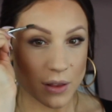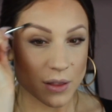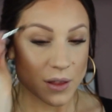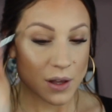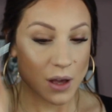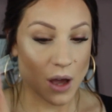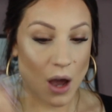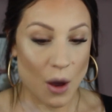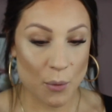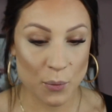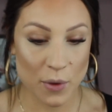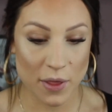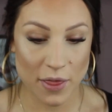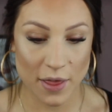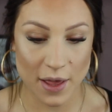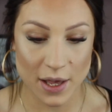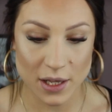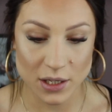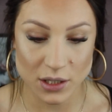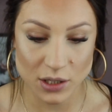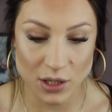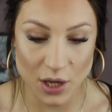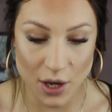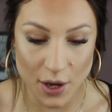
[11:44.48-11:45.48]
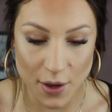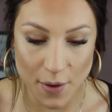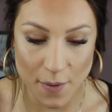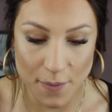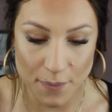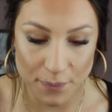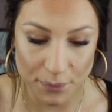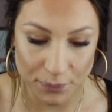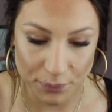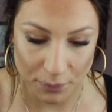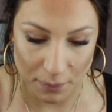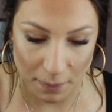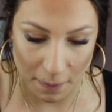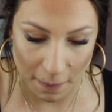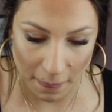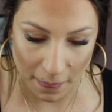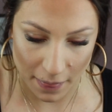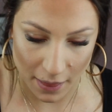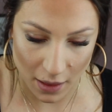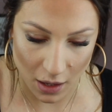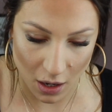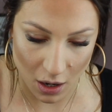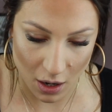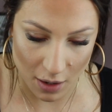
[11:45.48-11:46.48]
that come with it. So
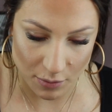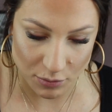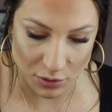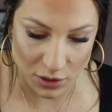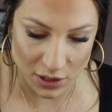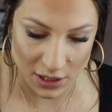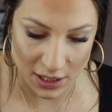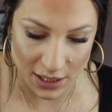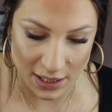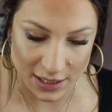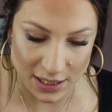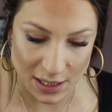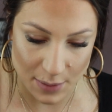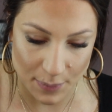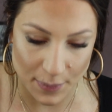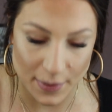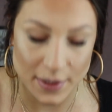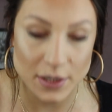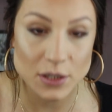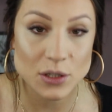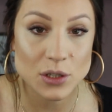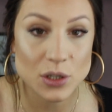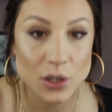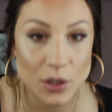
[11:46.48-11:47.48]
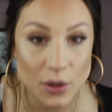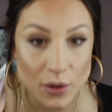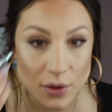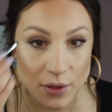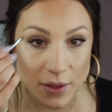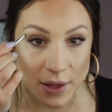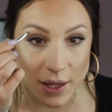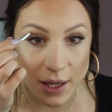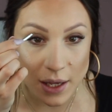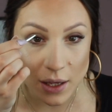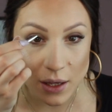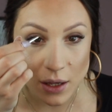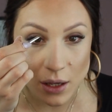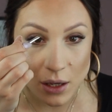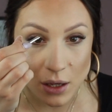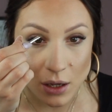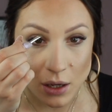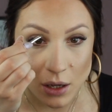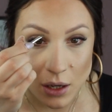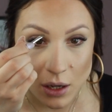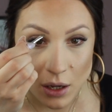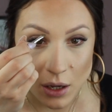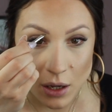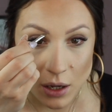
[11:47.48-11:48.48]
I'm just going to dip into the
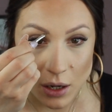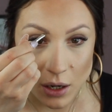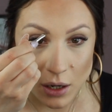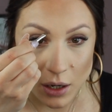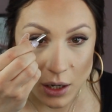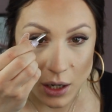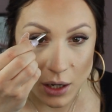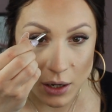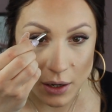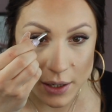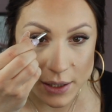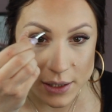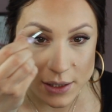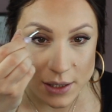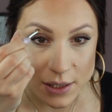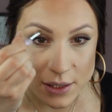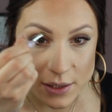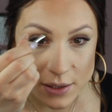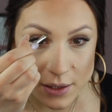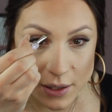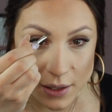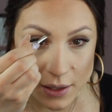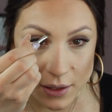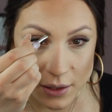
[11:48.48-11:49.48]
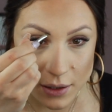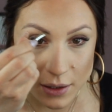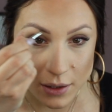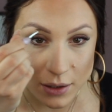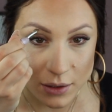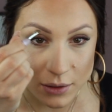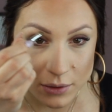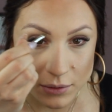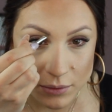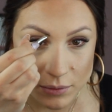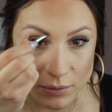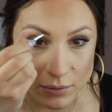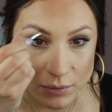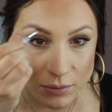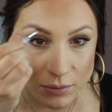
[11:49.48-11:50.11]
lightest colour.